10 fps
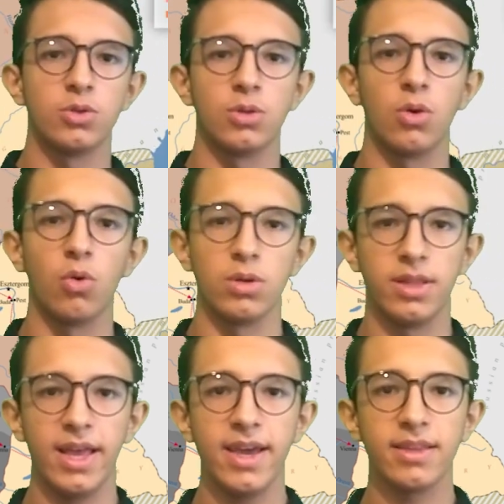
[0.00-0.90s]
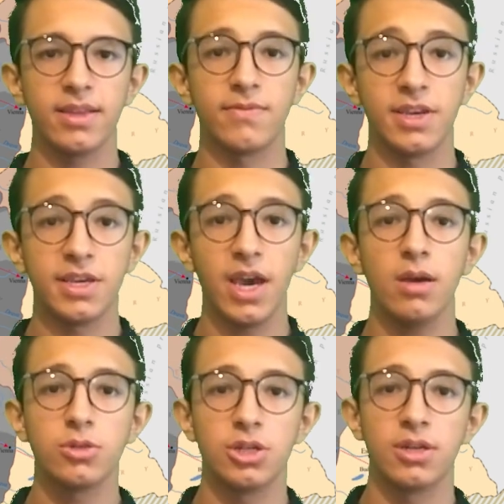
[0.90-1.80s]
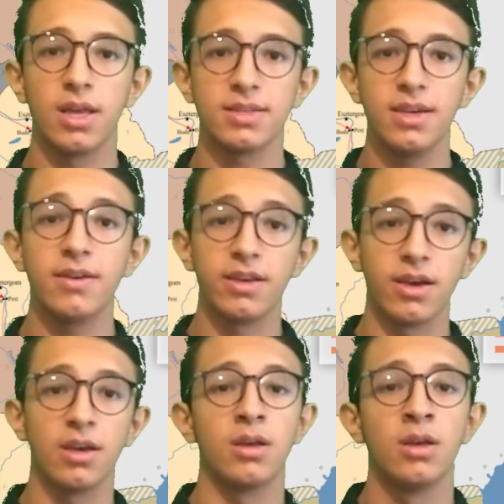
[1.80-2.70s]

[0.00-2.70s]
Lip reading: to the Holy Land and recapture that area.